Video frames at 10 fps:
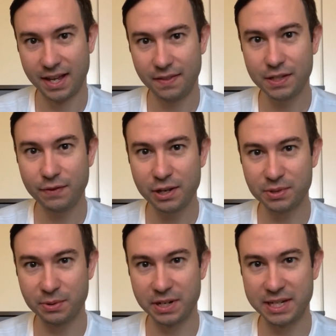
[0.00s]
This video is
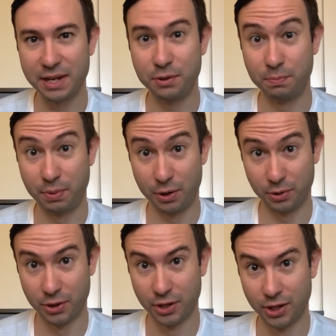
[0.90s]
going to tell you
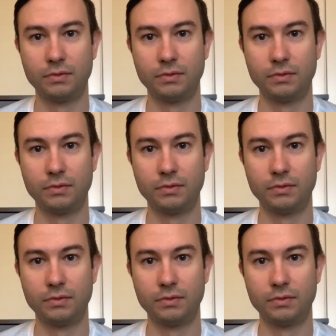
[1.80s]
both.